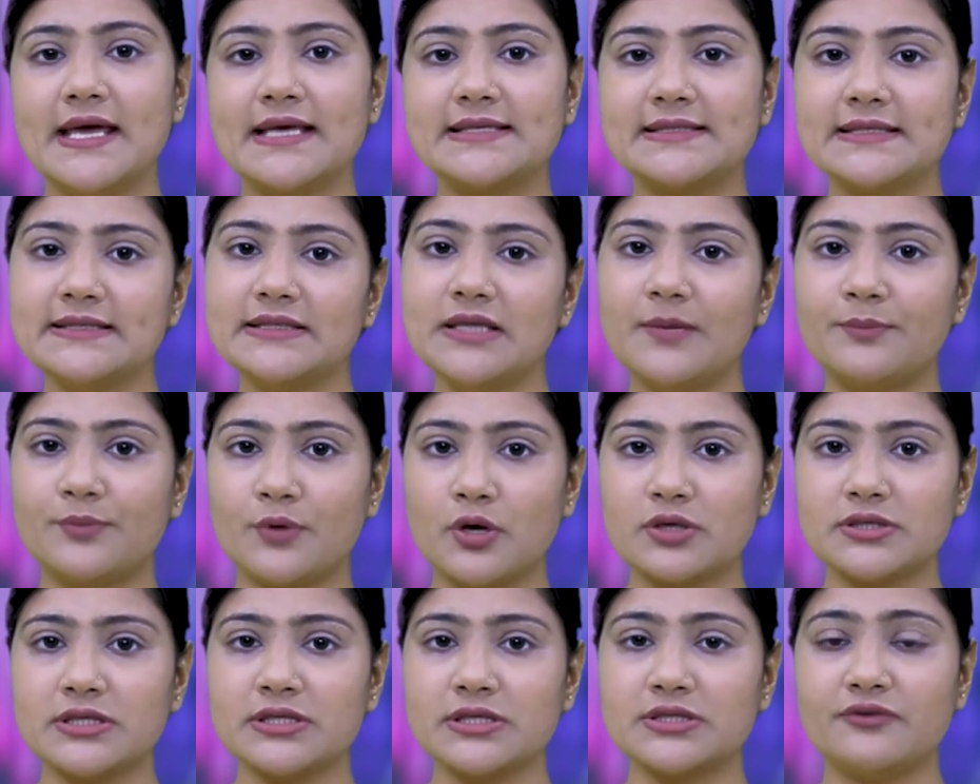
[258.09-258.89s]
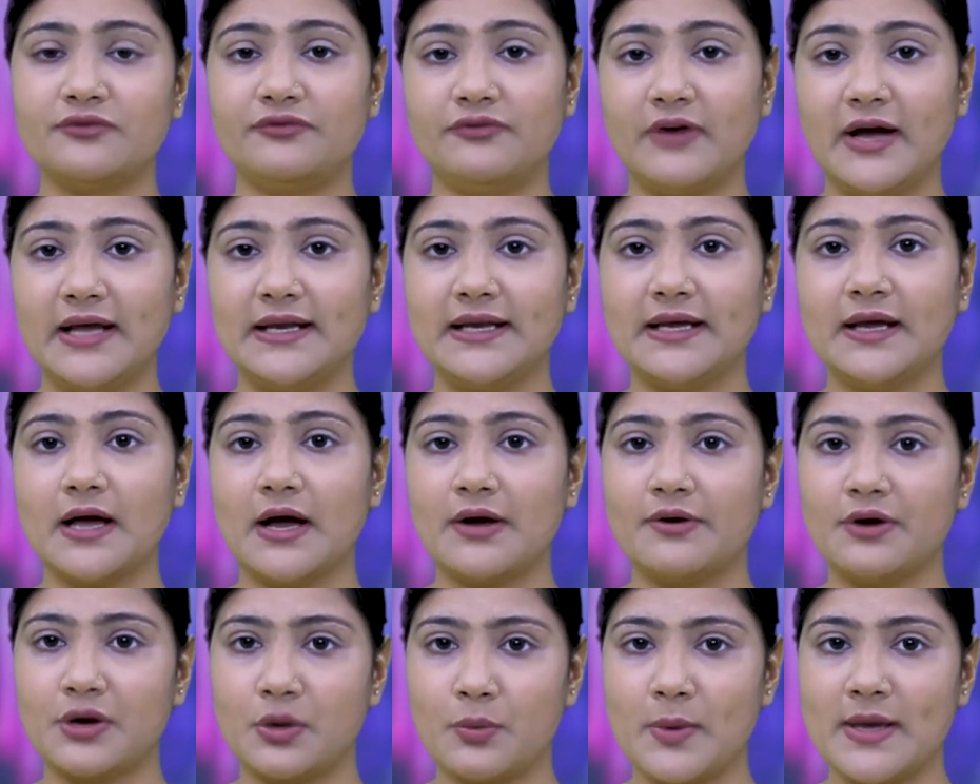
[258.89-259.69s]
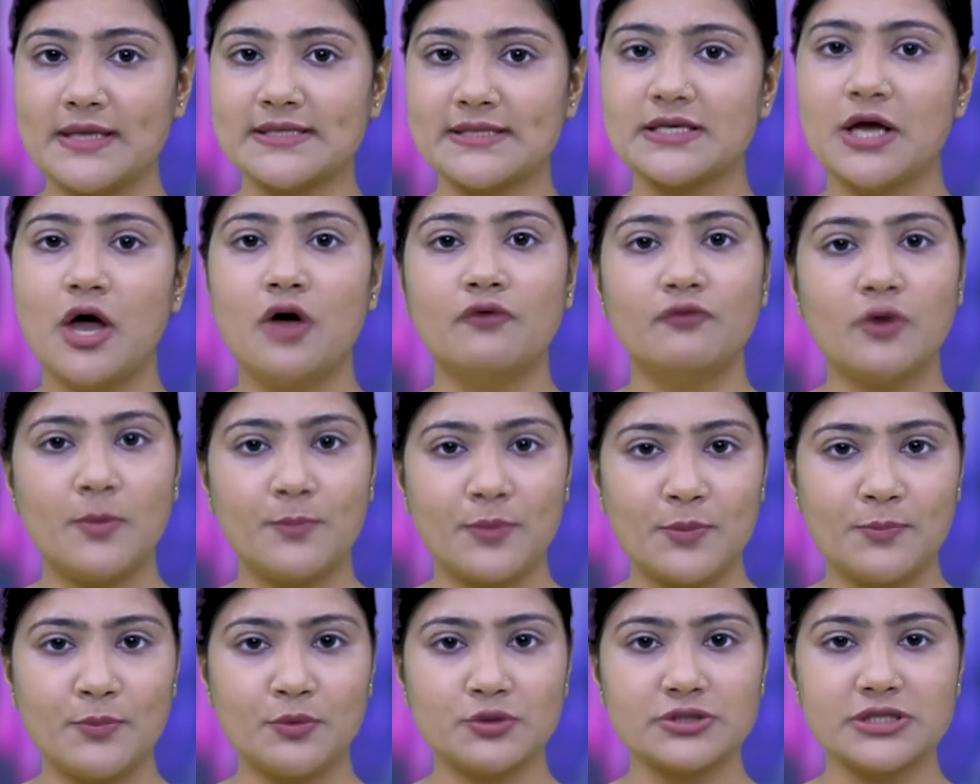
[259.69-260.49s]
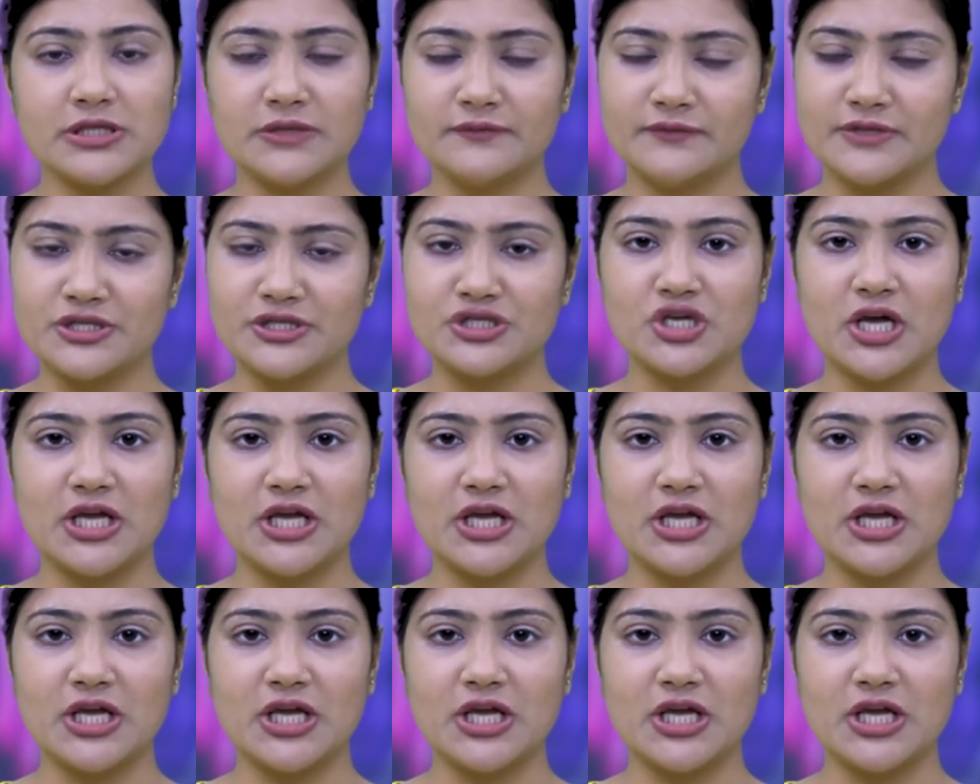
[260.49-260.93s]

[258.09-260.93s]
is in the process of filing a request for proposal with